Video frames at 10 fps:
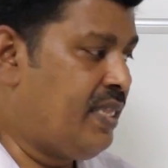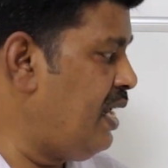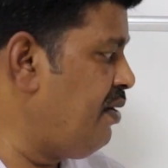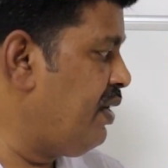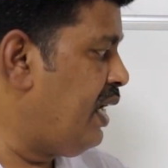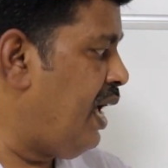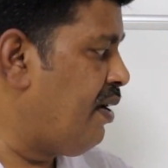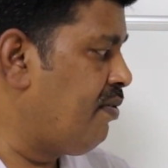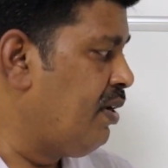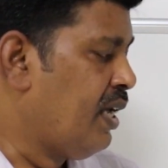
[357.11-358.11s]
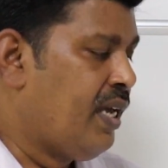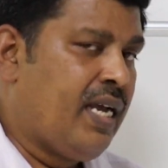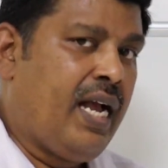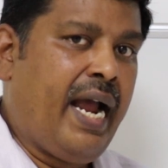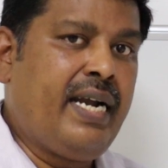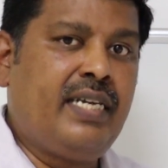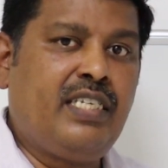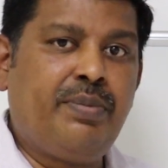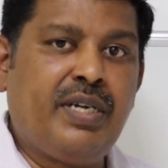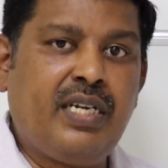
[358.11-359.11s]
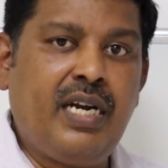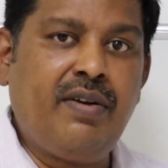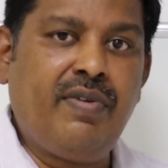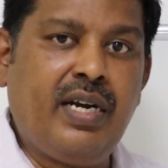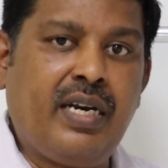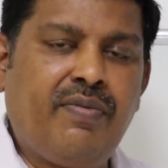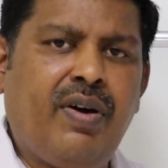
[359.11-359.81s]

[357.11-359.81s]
Then we have anticipation inventory.